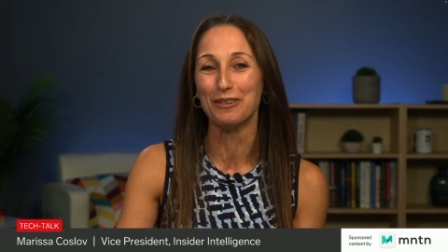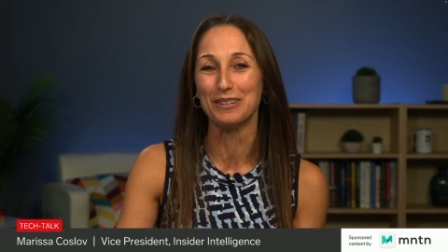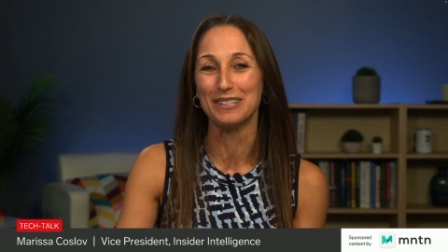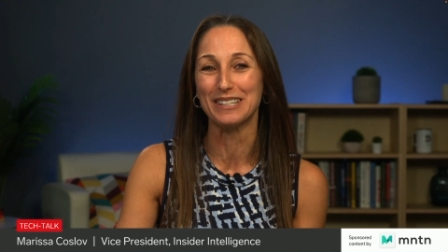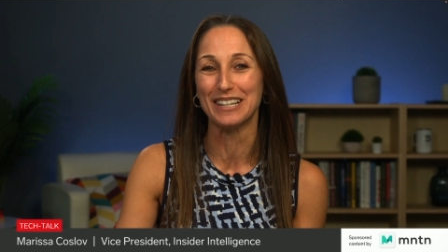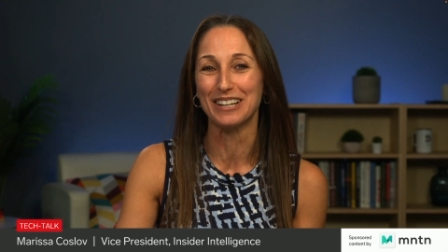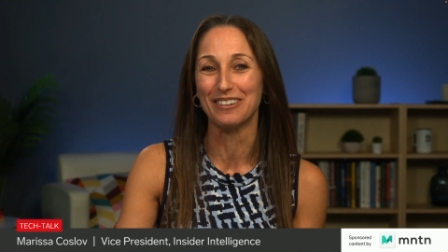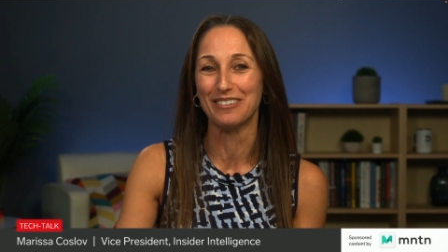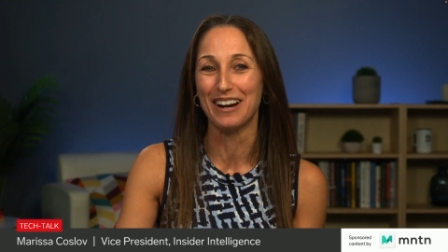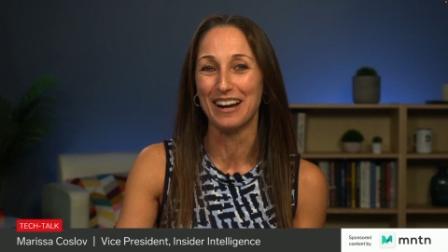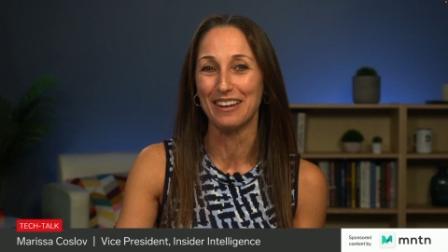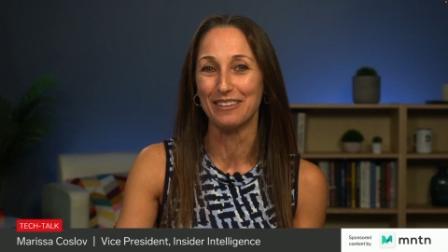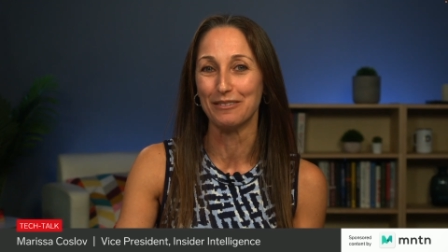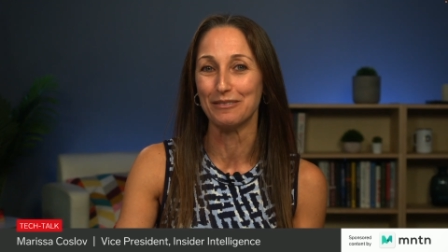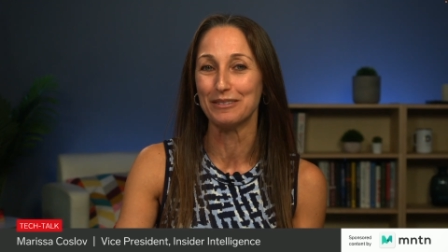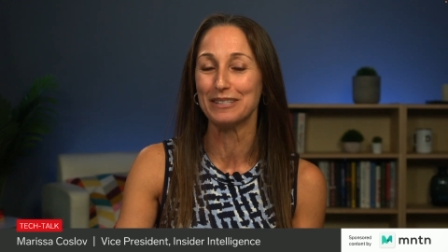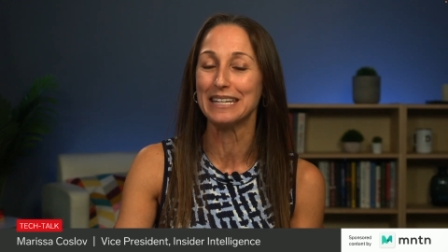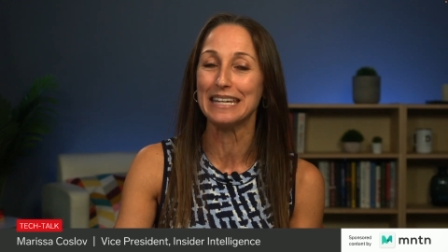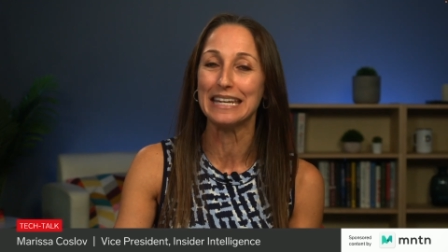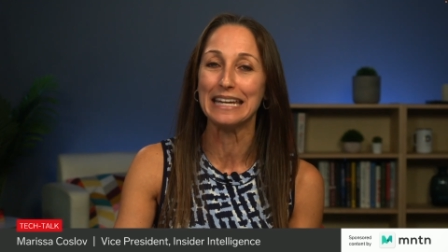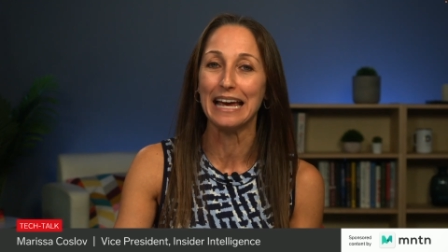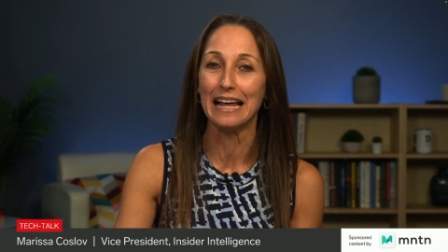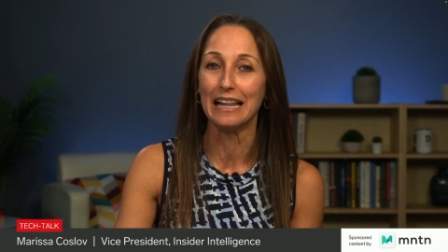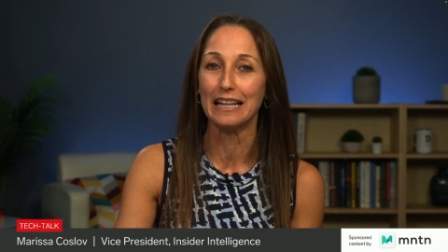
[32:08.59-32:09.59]
focusing around
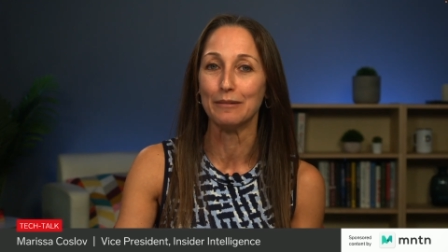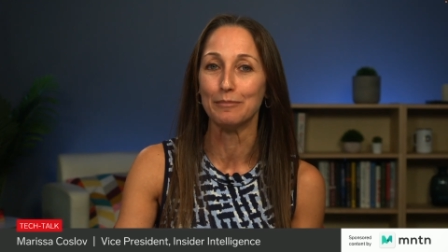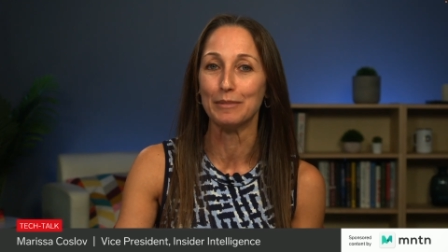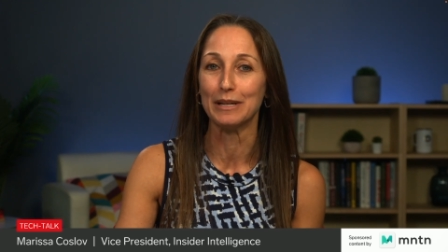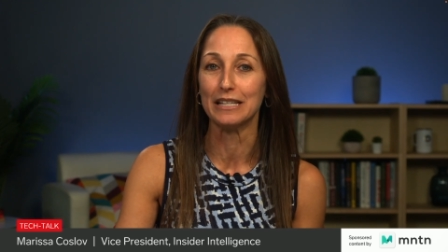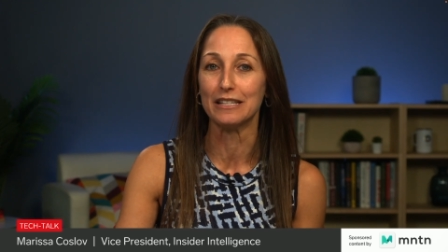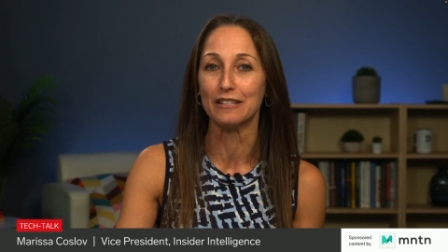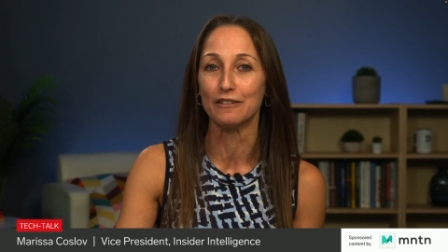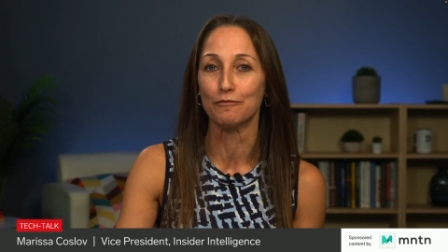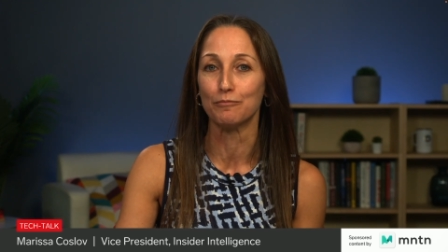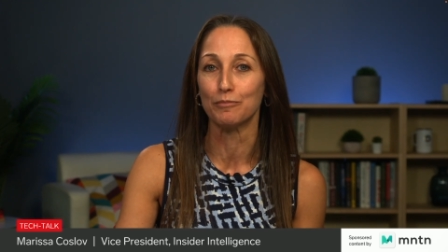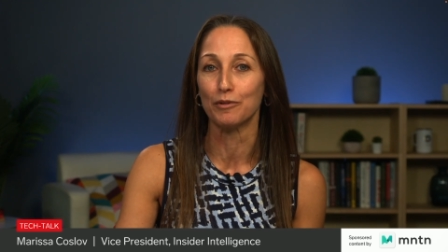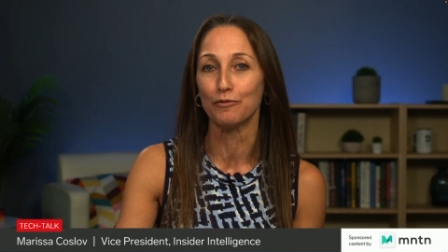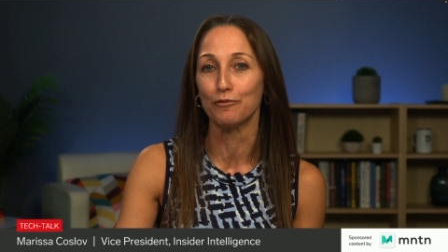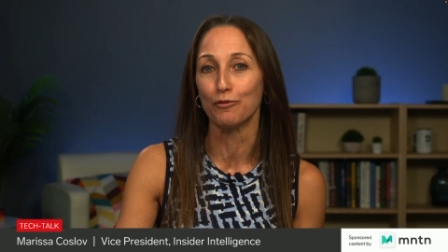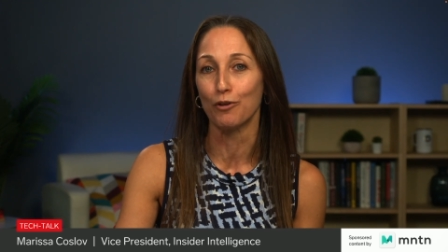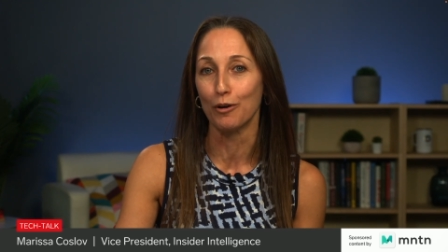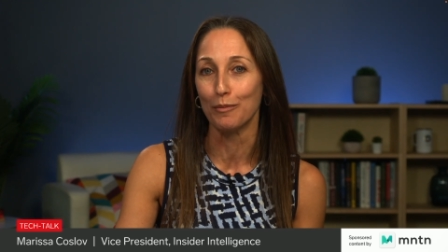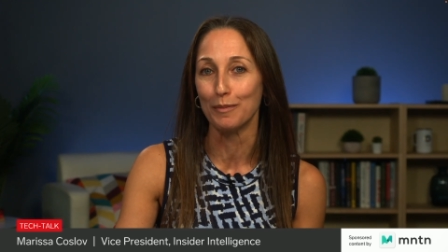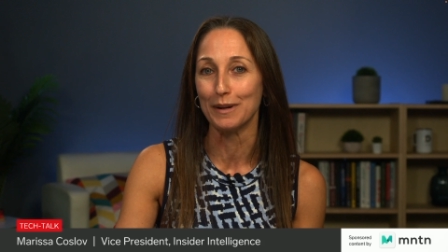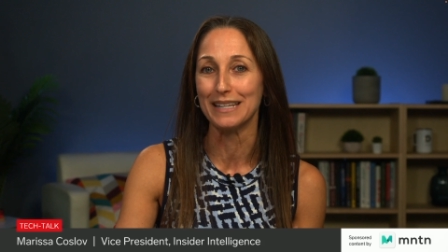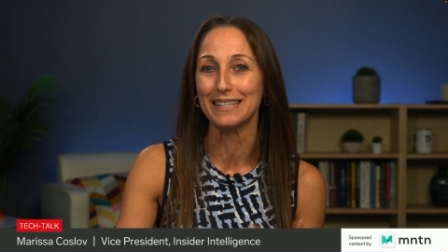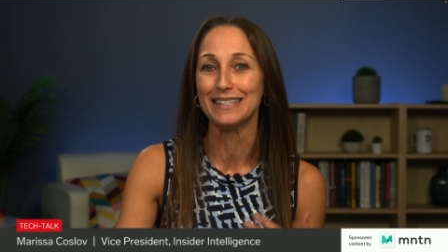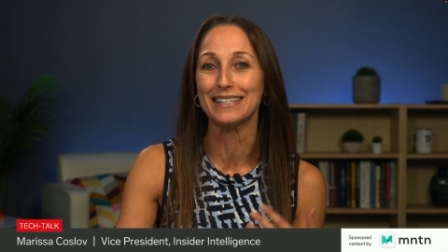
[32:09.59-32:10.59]
those key elements of
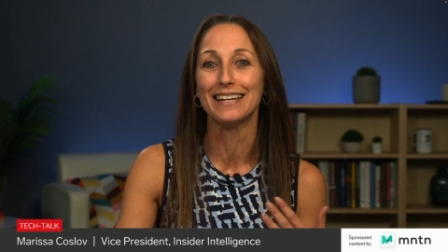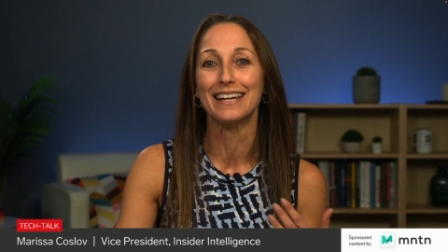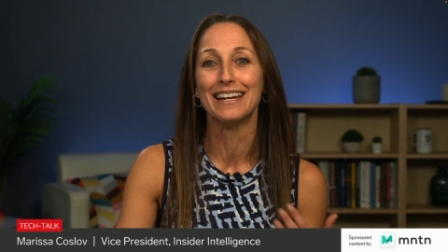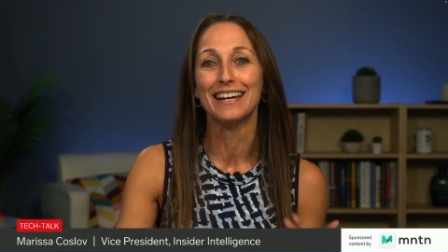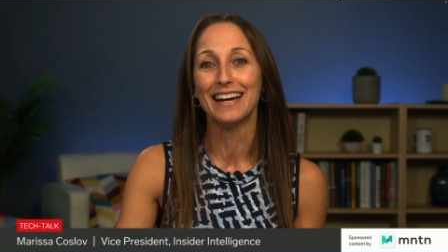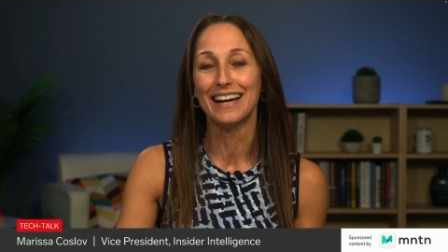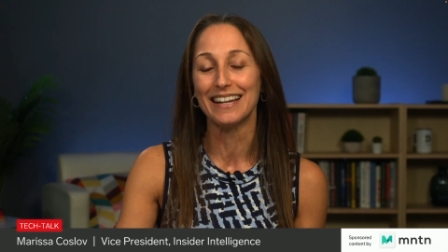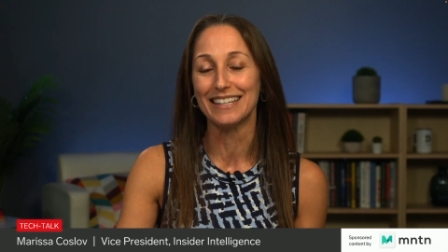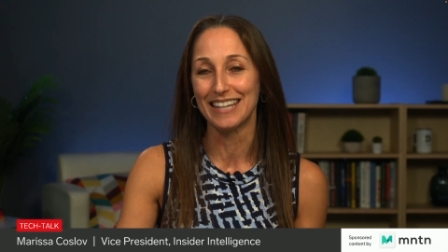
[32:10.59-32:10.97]
performance,